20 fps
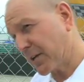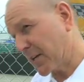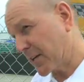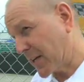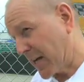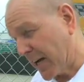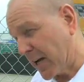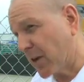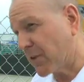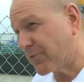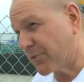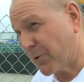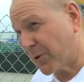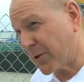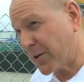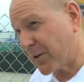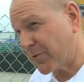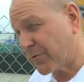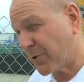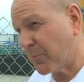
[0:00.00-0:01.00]
in
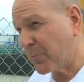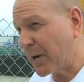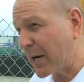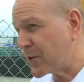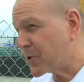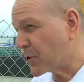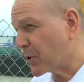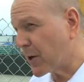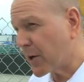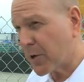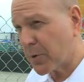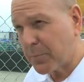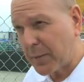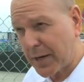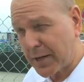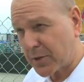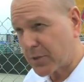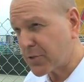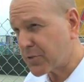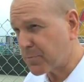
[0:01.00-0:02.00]
California from major
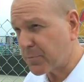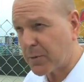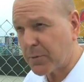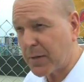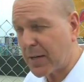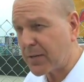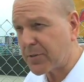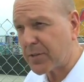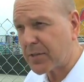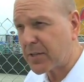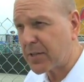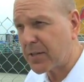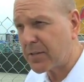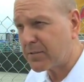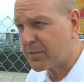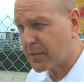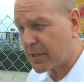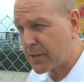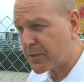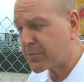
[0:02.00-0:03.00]
automakers from around the
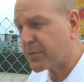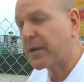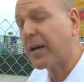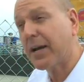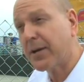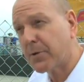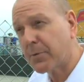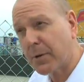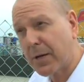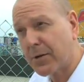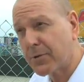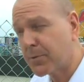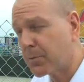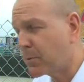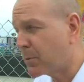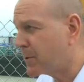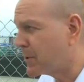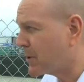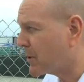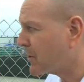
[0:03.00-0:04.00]
country and around
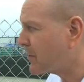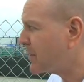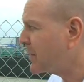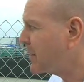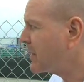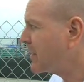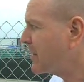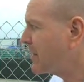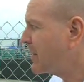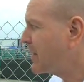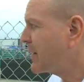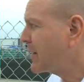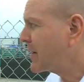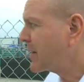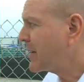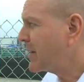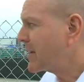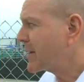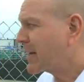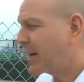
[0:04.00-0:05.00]
the world.
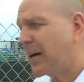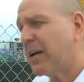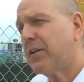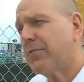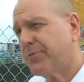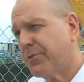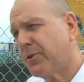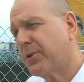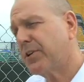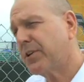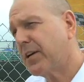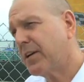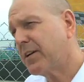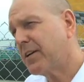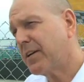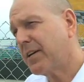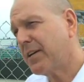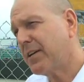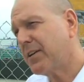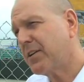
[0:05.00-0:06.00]
California
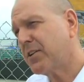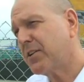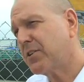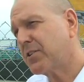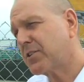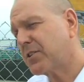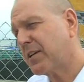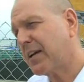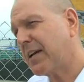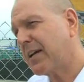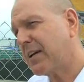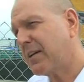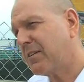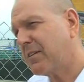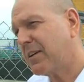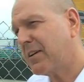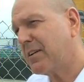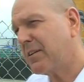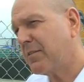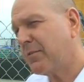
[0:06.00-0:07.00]
is a,
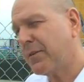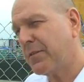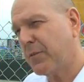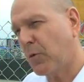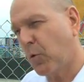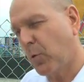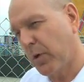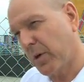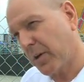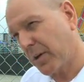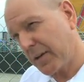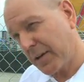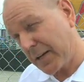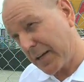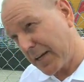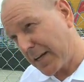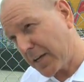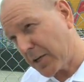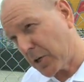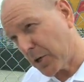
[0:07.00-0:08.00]
if you will,
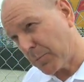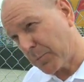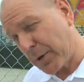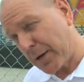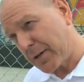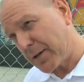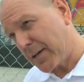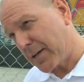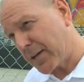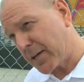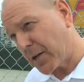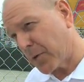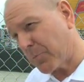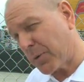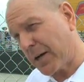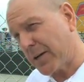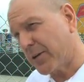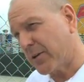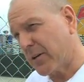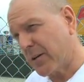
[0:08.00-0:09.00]

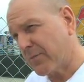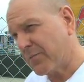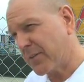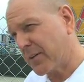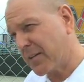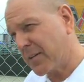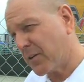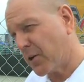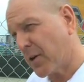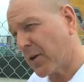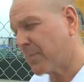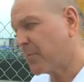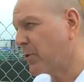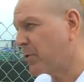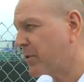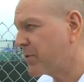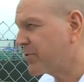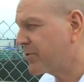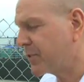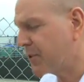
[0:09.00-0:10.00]
incubator of the
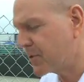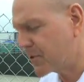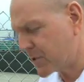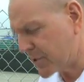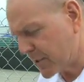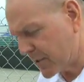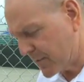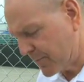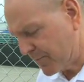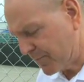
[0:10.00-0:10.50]
automotive future.